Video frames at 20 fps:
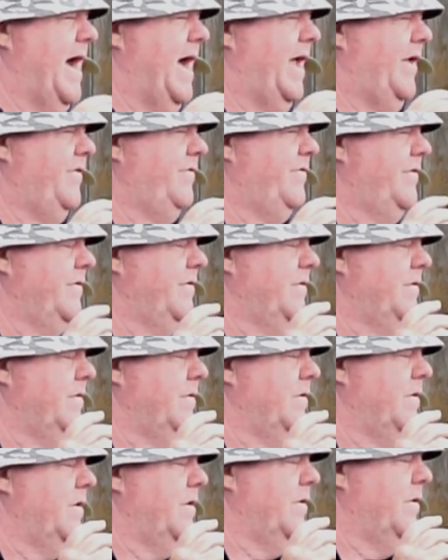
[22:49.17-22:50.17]
And
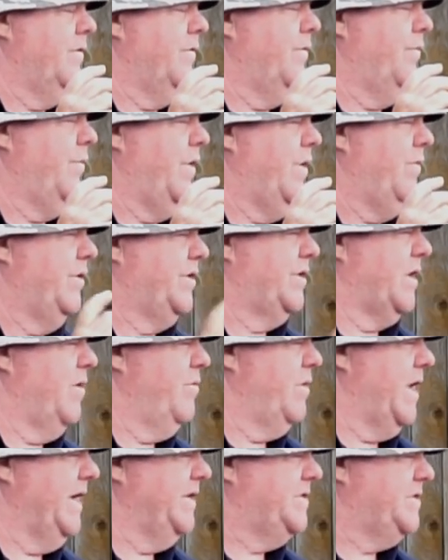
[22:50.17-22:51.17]
we were
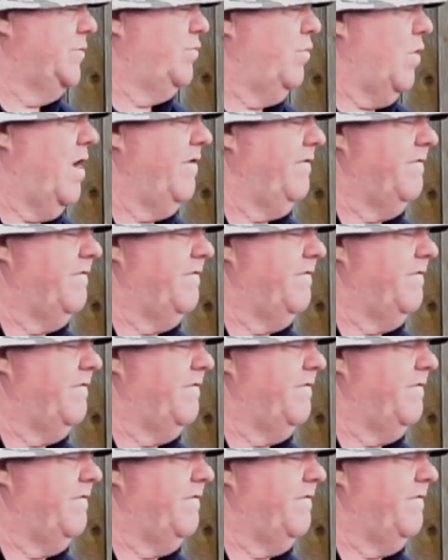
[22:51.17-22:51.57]
donated